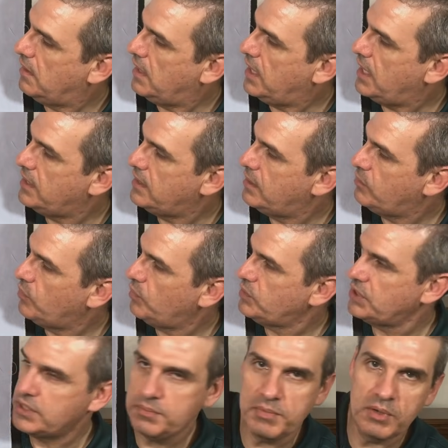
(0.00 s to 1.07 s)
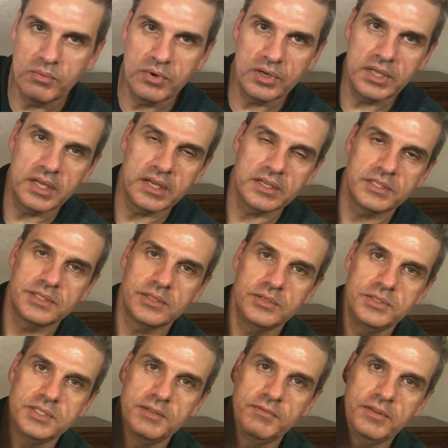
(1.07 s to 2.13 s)
And then we'll just be working
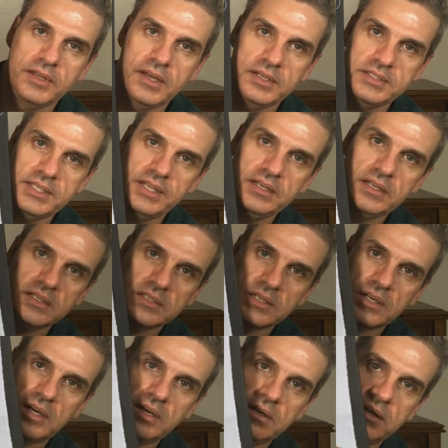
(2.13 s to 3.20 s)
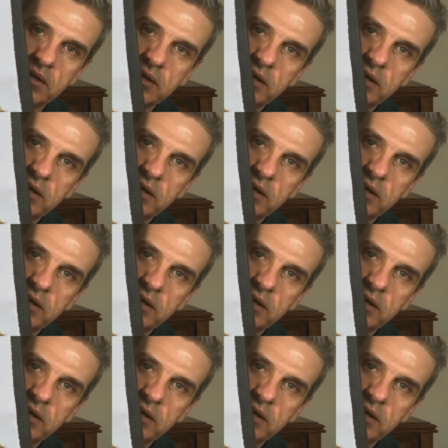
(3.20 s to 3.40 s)
exclusively on tending the garden.